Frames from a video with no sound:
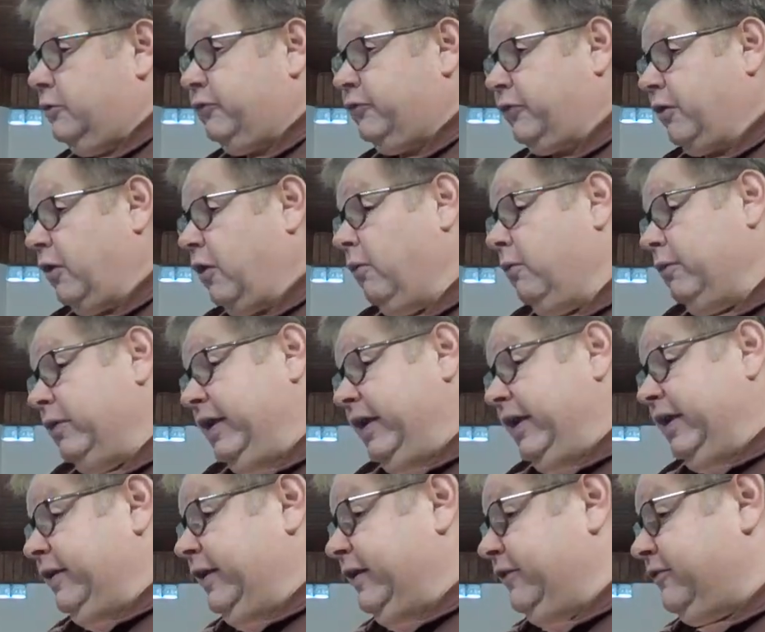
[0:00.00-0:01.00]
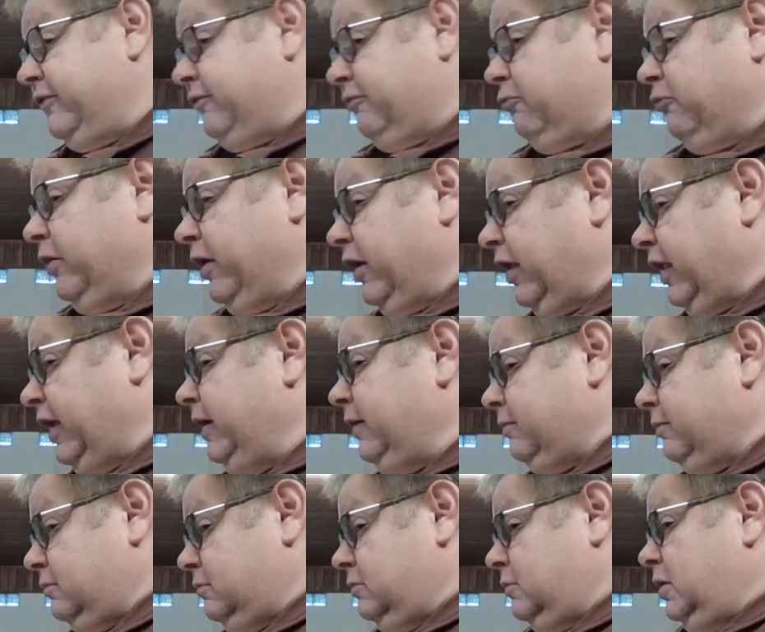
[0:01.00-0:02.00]
So it's
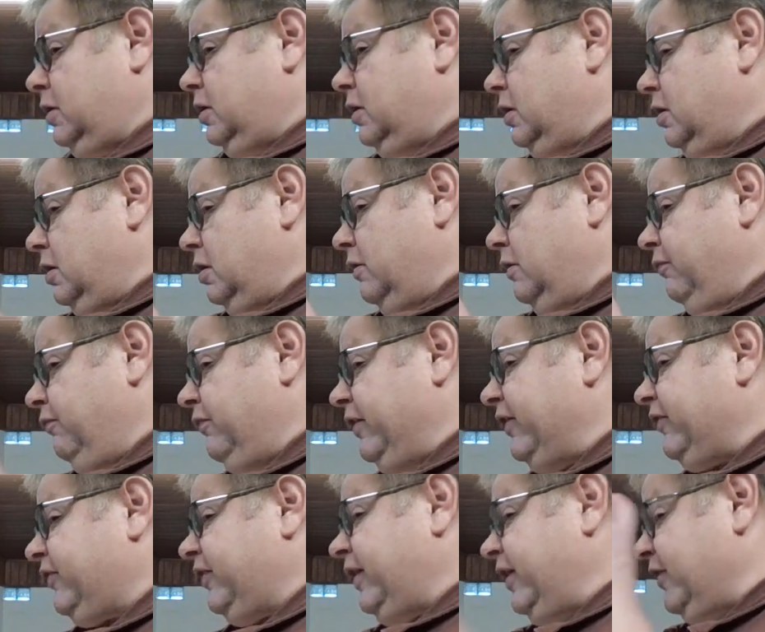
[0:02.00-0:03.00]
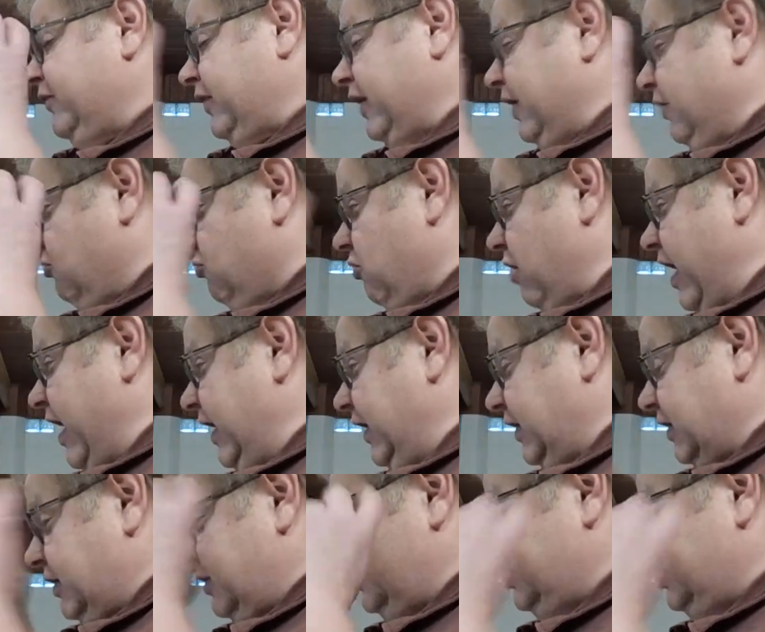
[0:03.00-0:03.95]
really, this is a great